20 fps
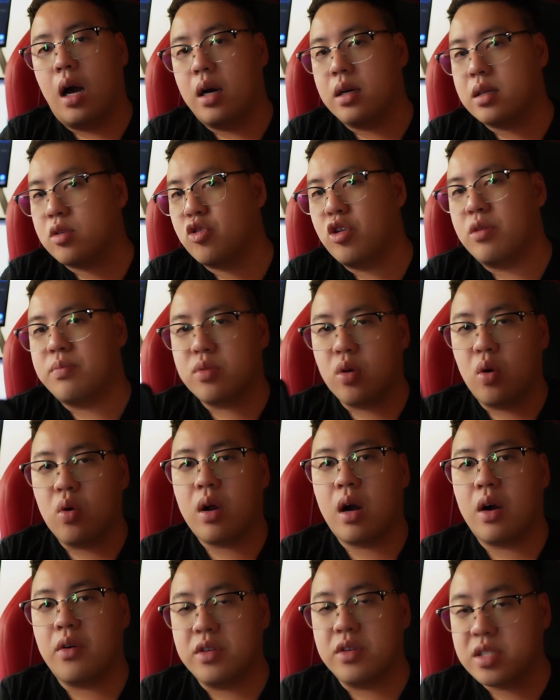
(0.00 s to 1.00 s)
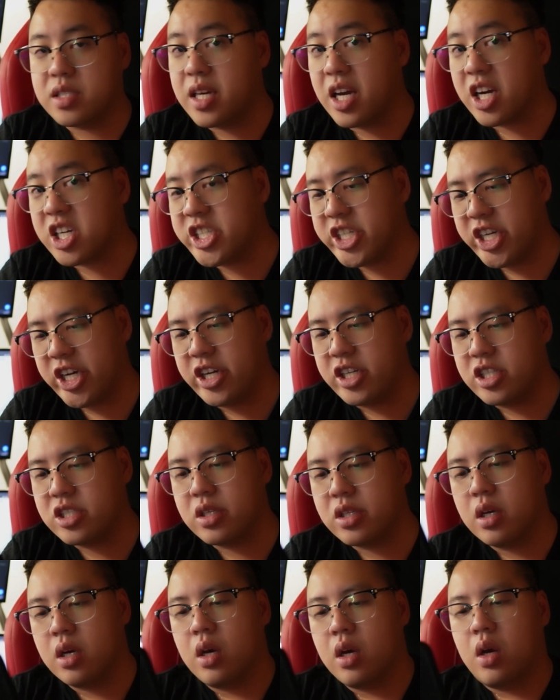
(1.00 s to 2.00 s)
cryptocurrency exchange,
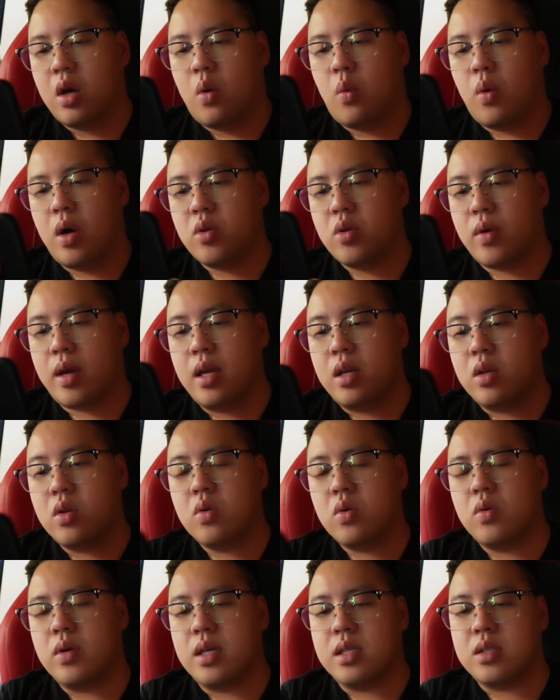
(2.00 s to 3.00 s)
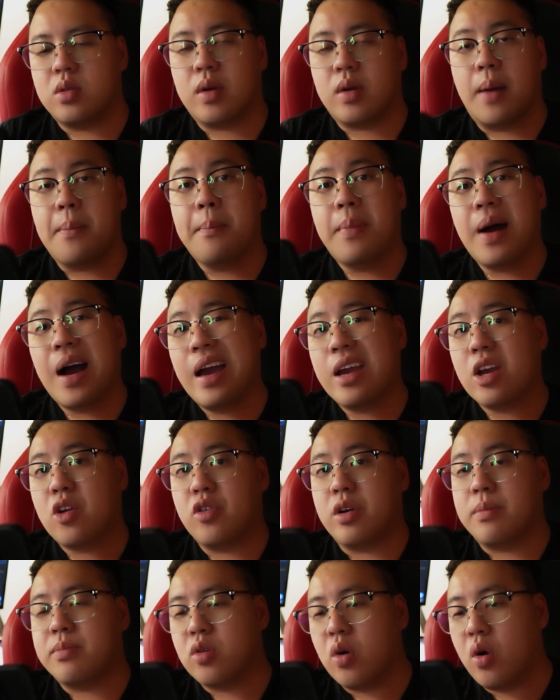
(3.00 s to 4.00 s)
what you can do is you can buy
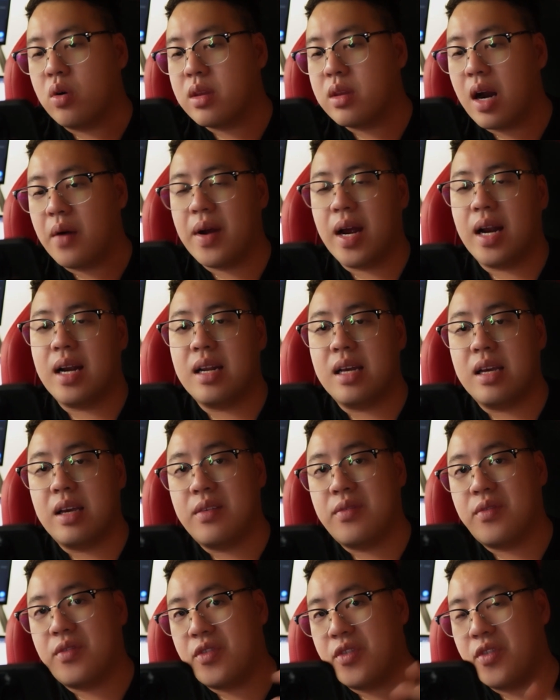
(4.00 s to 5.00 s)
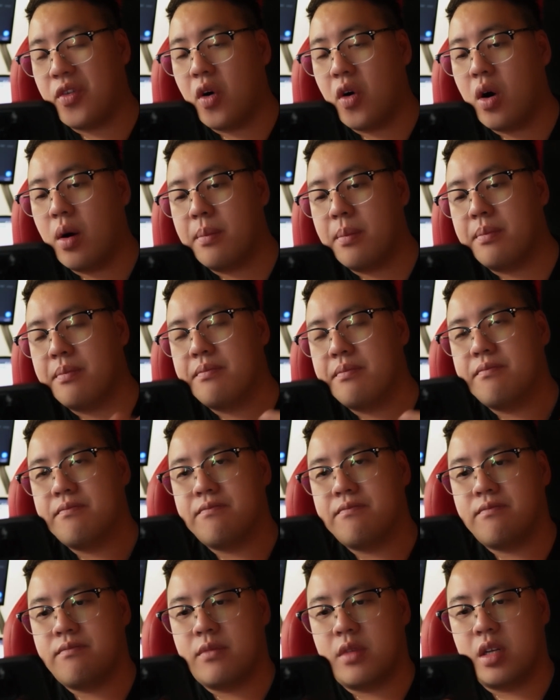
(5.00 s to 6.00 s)
crypto directly from
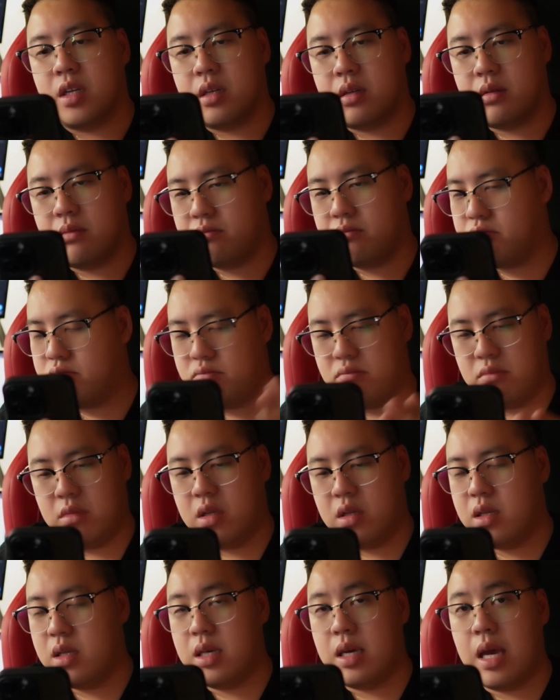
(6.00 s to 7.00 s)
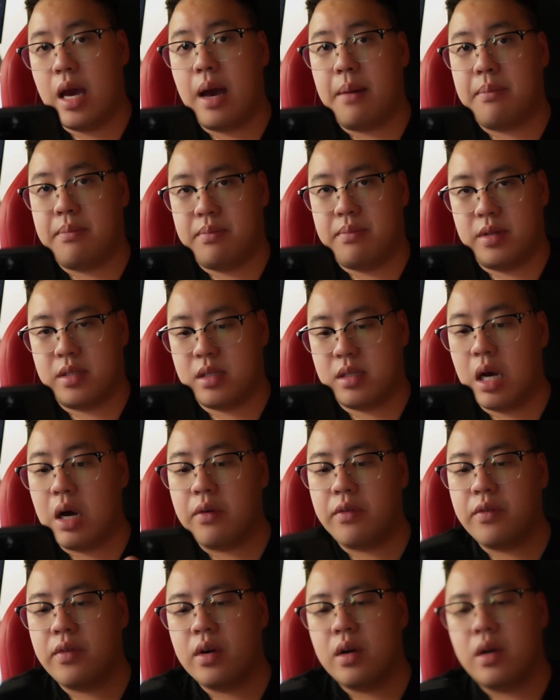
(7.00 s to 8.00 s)
the app itself.
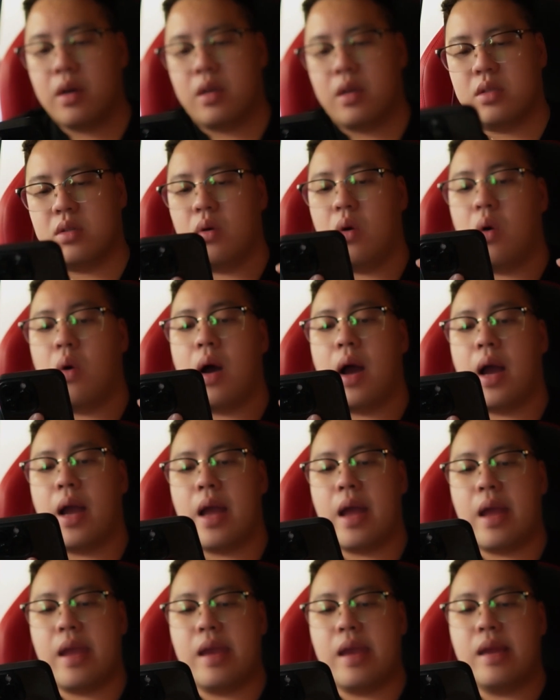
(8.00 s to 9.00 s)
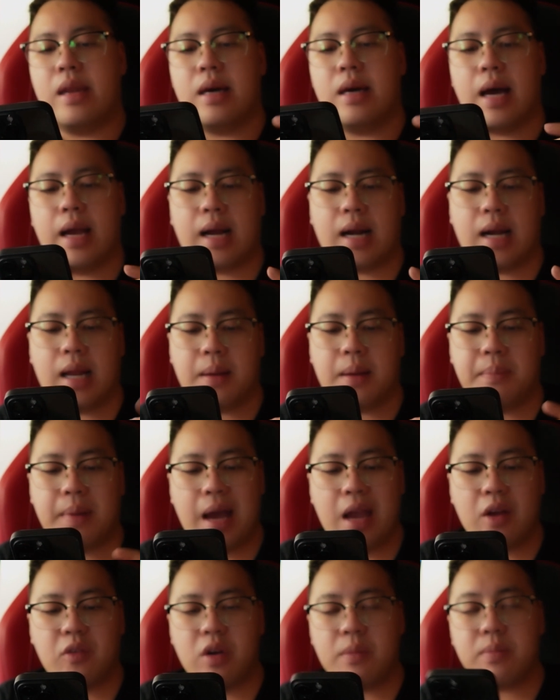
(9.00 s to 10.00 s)
So either I click buy
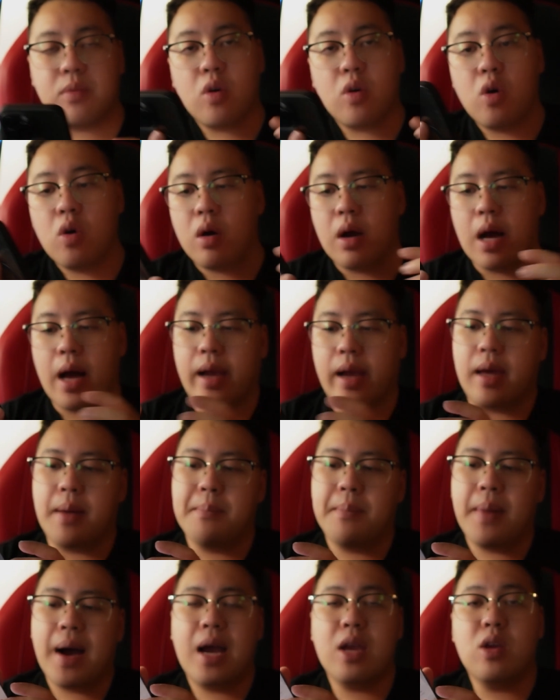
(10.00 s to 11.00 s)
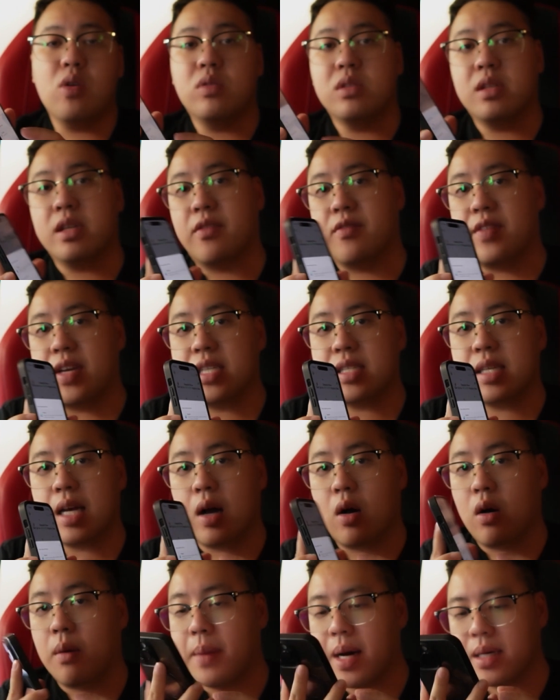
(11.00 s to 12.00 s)
crypto, I can buy using Visa
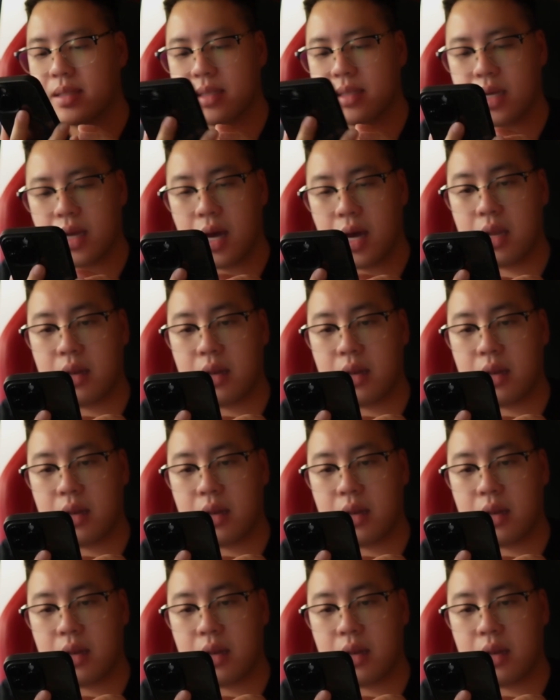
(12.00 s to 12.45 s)
or Mastercard.